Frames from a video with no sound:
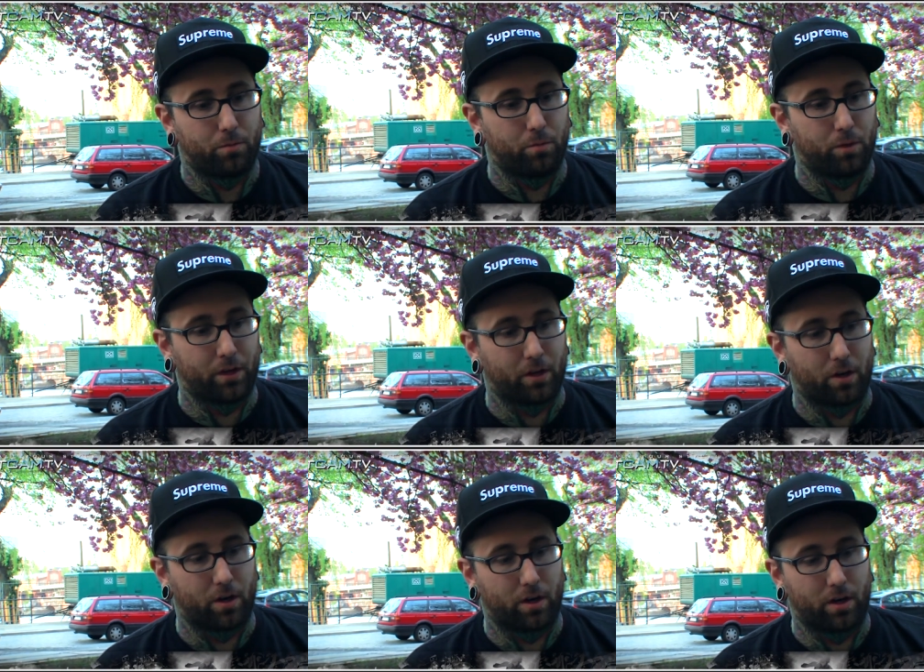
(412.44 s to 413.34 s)
when
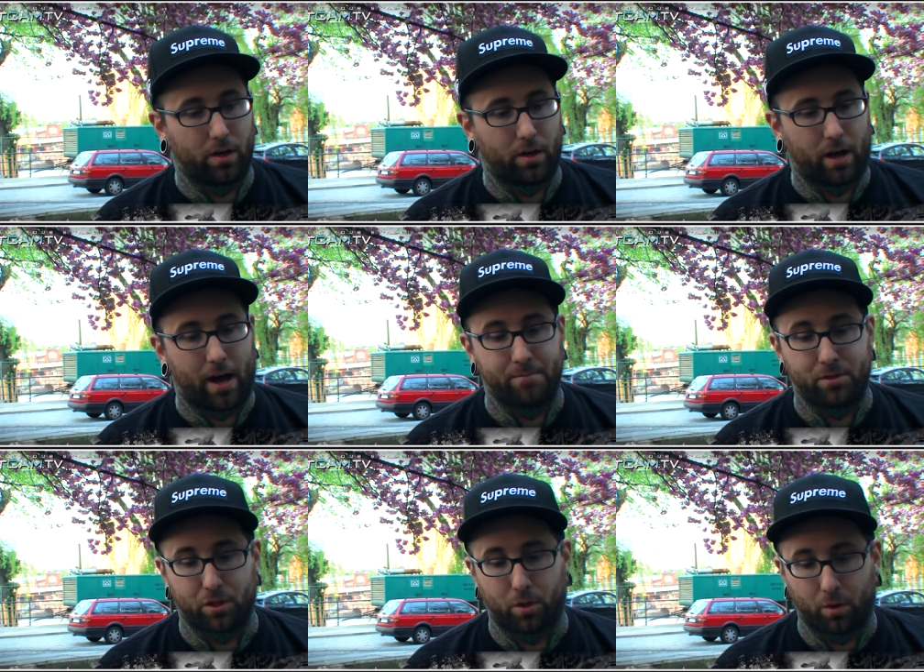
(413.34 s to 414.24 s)
you're, I'm
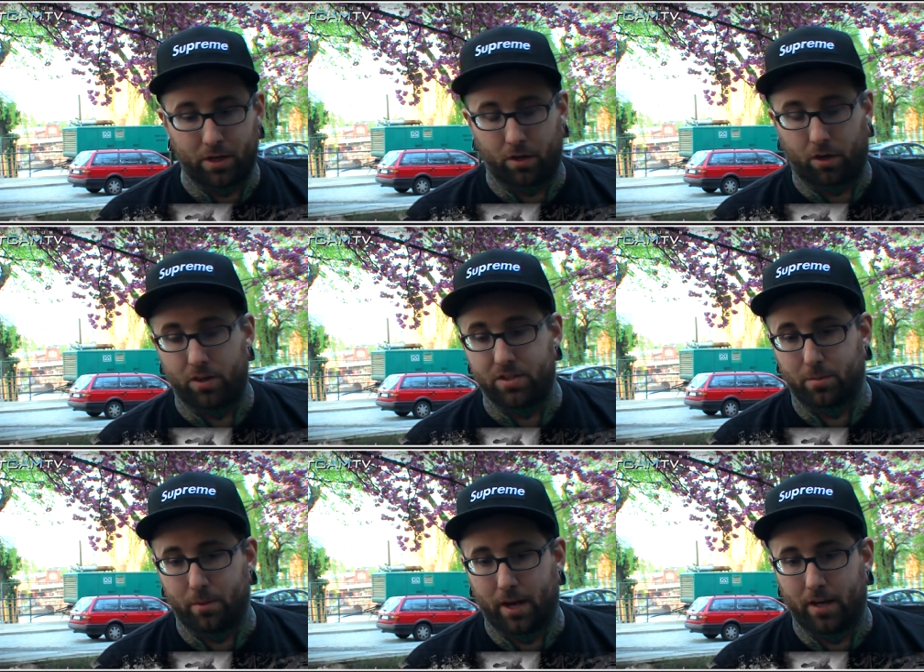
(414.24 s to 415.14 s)
sure when you're a
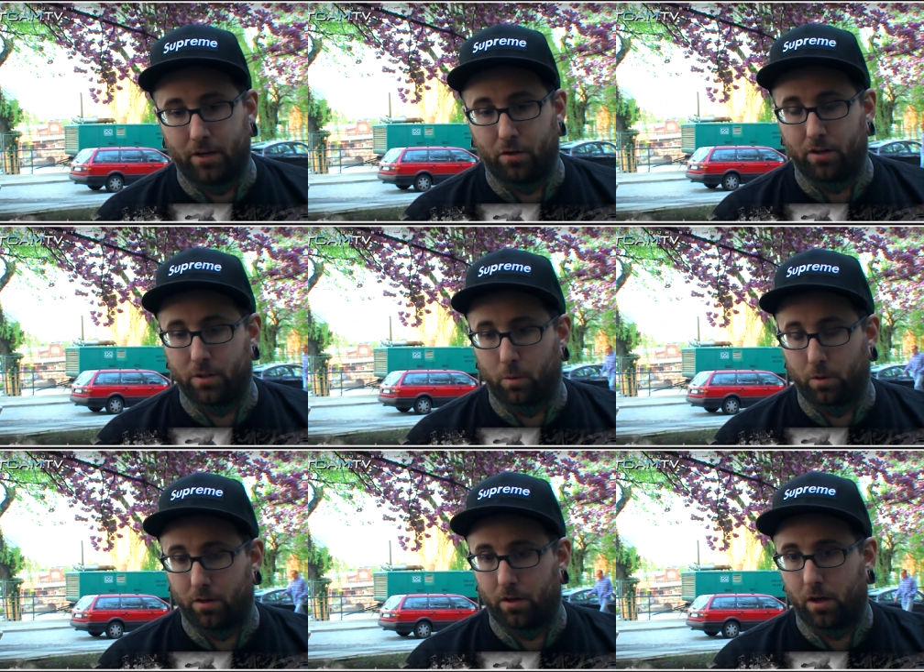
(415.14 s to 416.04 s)
Christian band and you're on tour
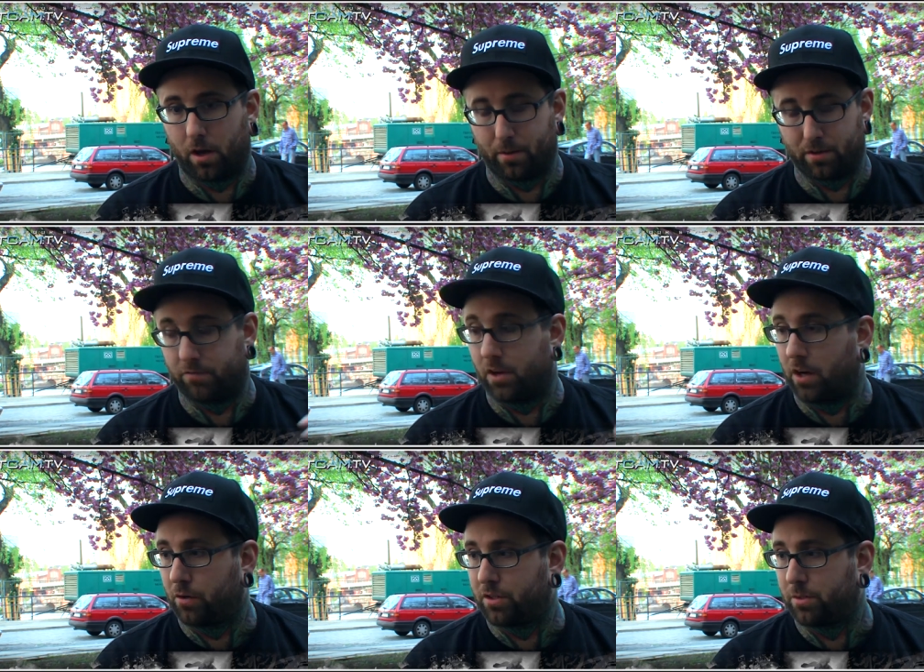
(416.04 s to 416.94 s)
with a bunch of
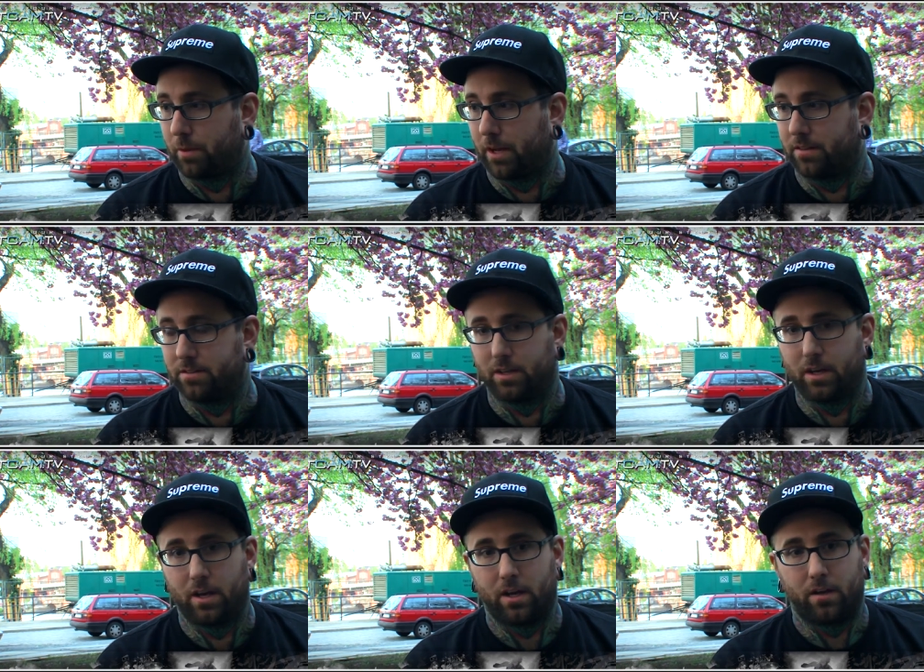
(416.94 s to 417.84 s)
non-Christian bands,
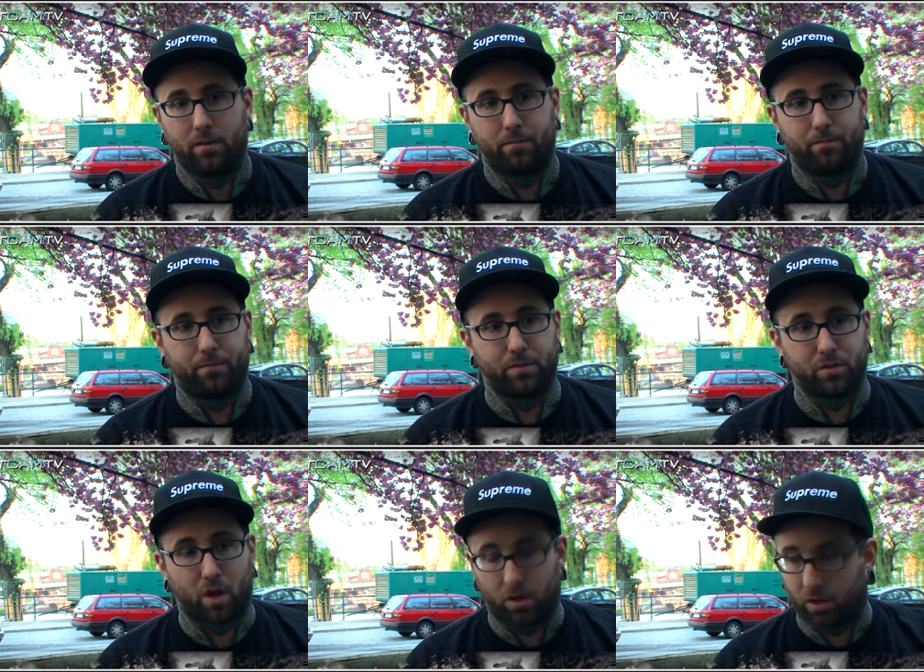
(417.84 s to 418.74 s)
there's
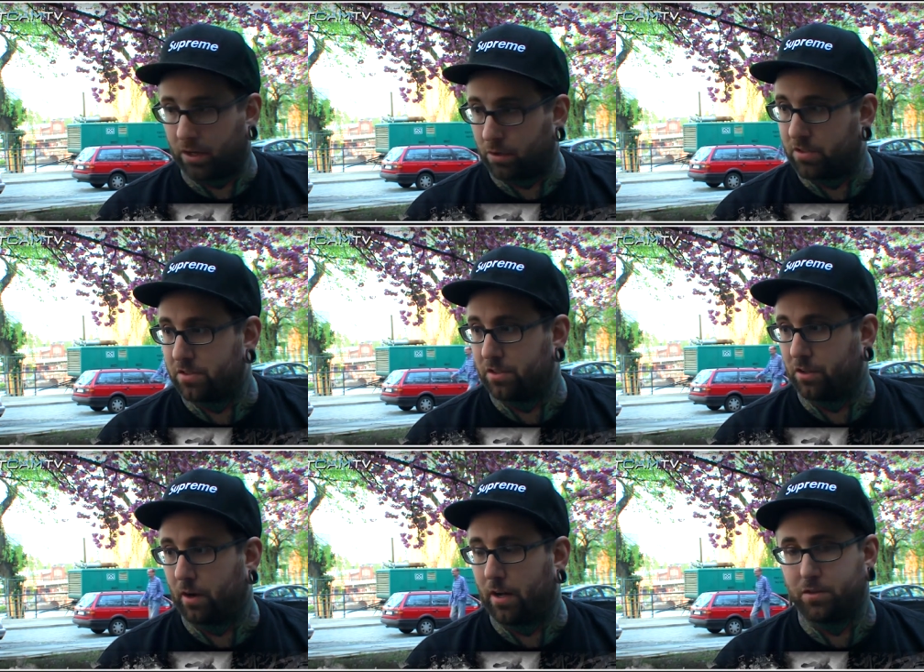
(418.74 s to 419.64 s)
not a lot of Christians in the
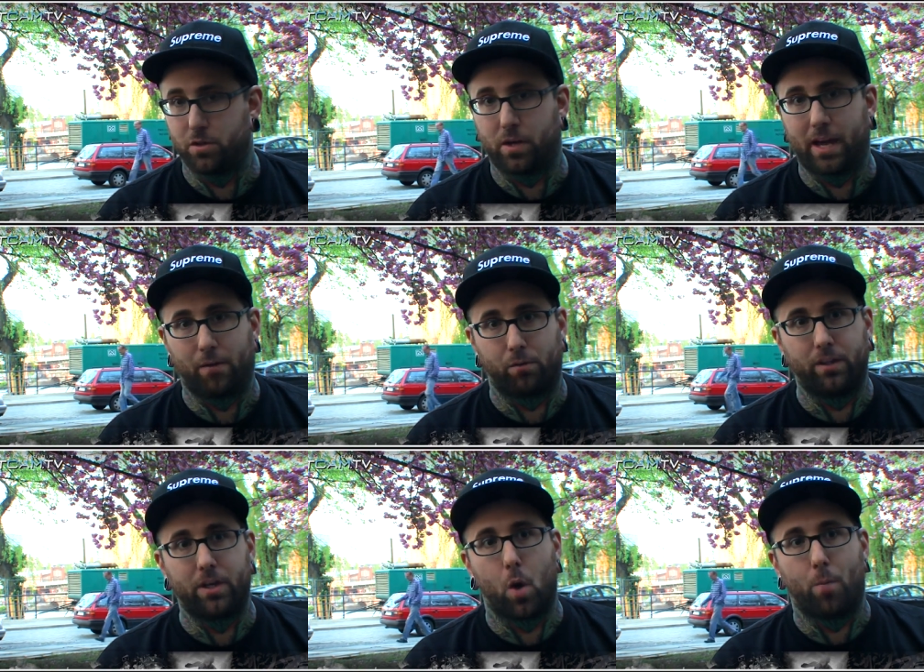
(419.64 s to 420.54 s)
crowd, so you can't
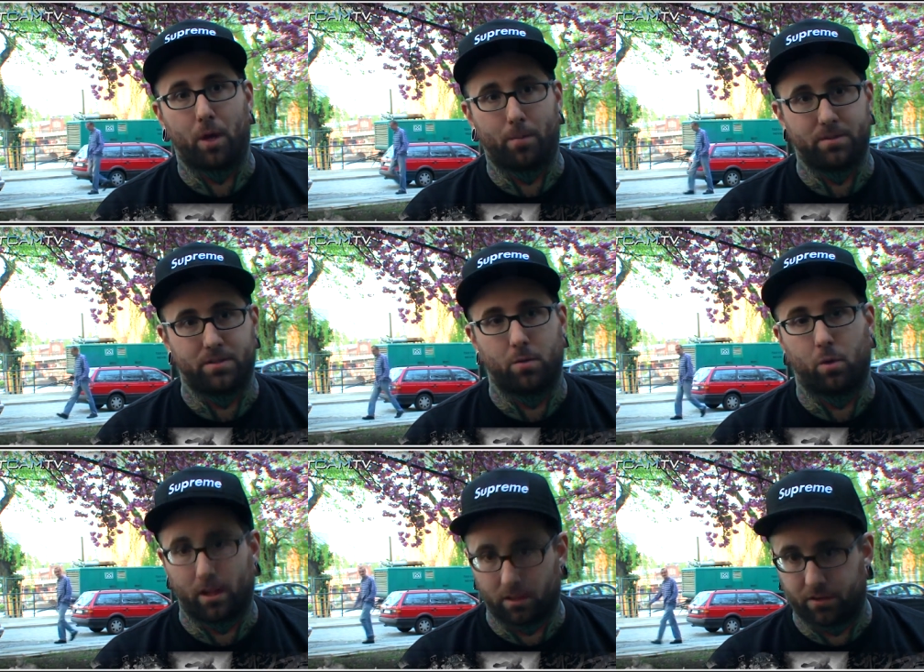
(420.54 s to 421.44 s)
really open up and say,
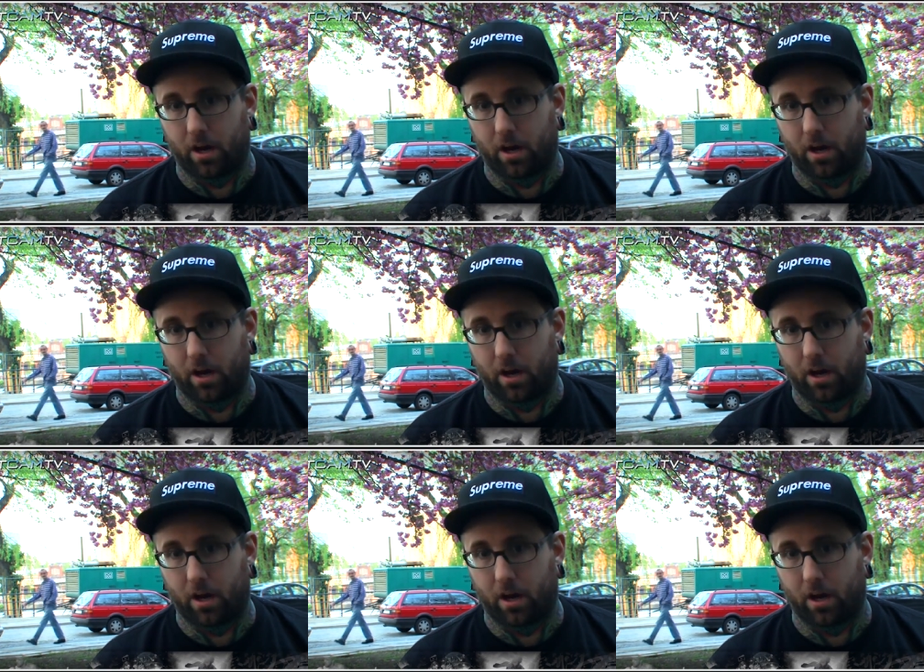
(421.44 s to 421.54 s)
well, I love